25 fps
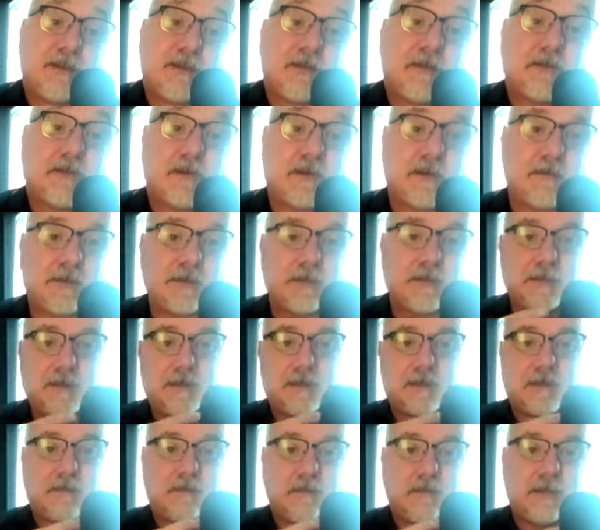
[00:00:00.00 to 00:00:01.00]
Sorry about
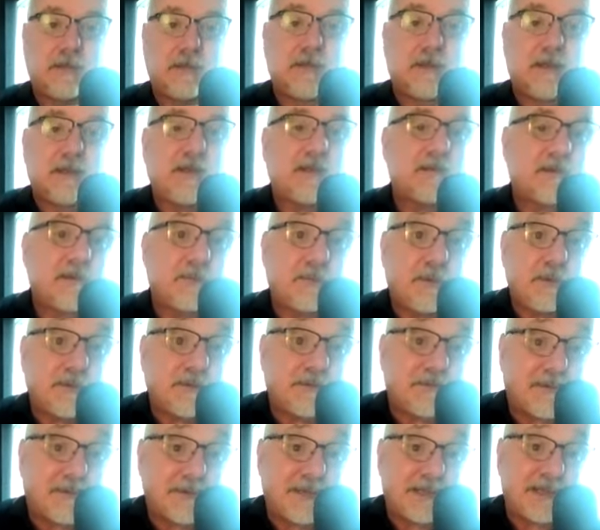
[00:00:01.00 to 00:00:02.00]
the. It's a
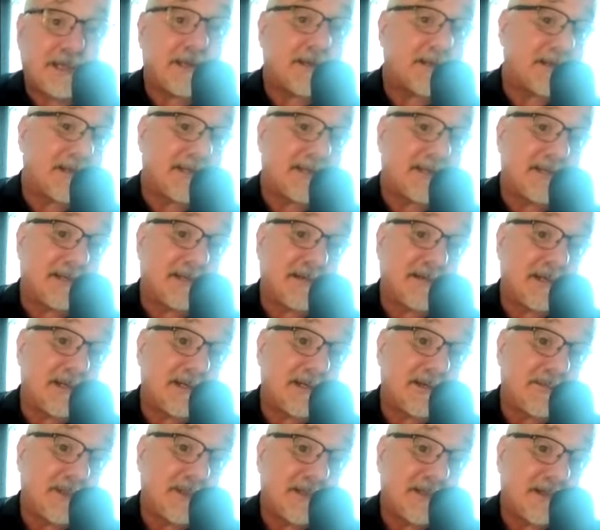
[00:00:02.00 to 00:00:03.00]
beautiful day outside, so I
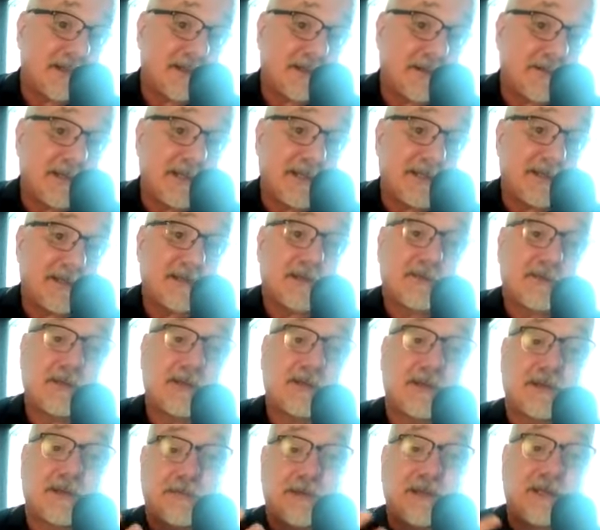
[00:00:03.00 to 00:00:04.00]
opened all the windows, but
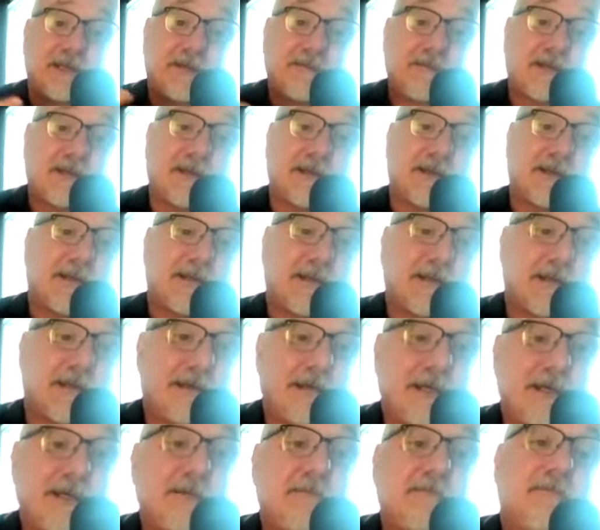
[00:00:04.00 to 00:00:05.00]
it's making me kind of
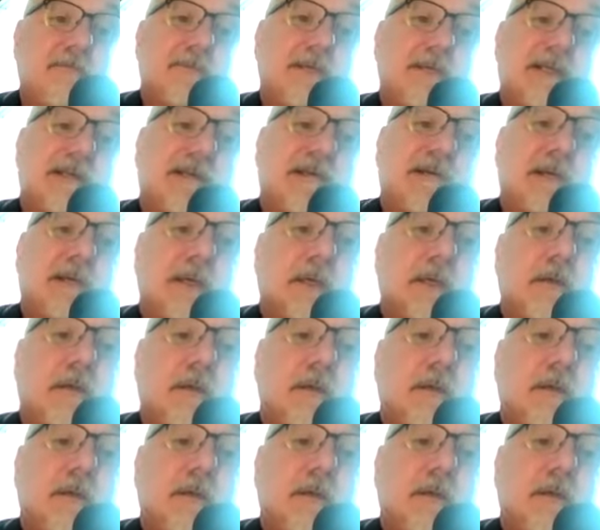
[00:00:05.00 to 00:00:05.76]
glary. That's okay.